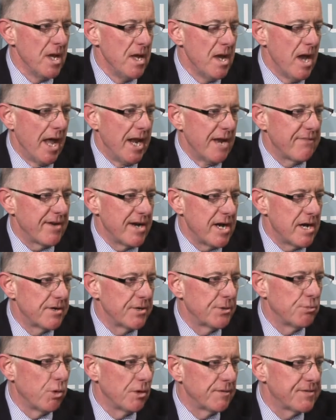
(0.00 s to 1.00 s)
and if I heard
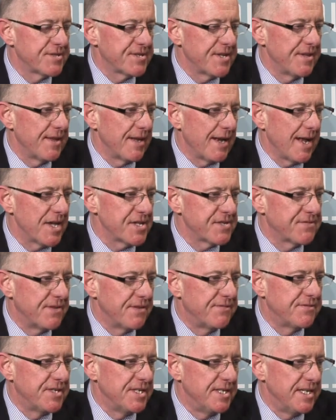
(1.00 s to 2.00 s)
it once in the last
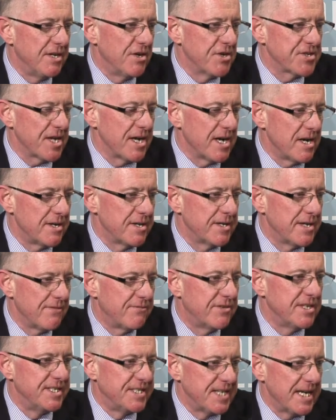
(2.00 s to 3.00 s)
50 years, I heard it
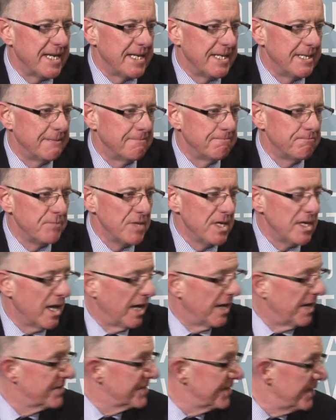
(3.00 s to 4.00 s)
every day,
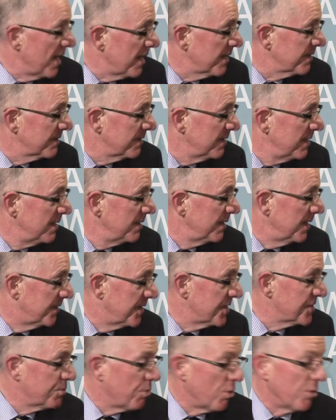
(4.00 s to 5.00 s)
and it's not that
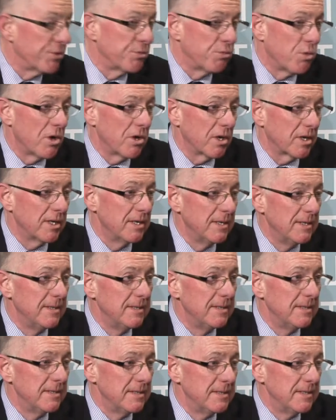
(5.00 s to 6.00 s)
this won't work,
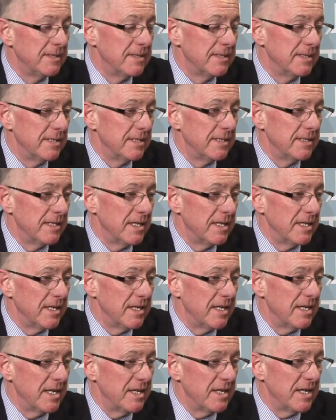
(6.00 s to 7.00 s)

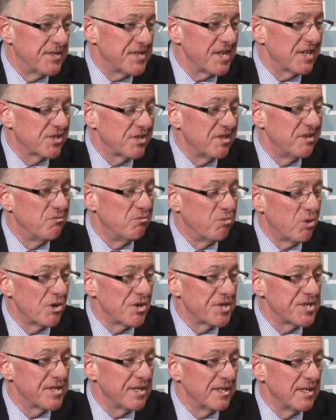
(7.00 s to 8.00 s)
it's actually
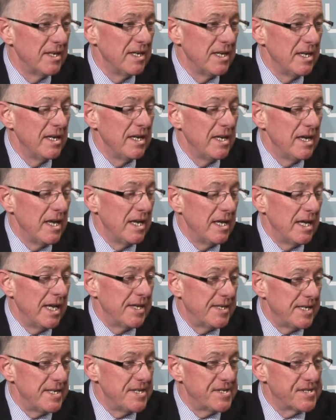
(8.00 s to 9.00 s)
worse.
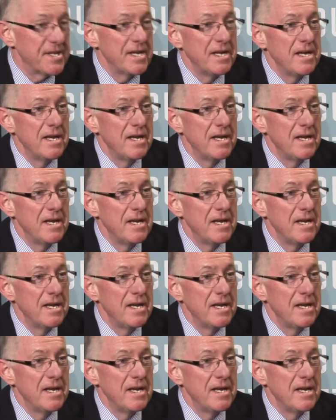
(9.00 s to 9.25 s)
It is,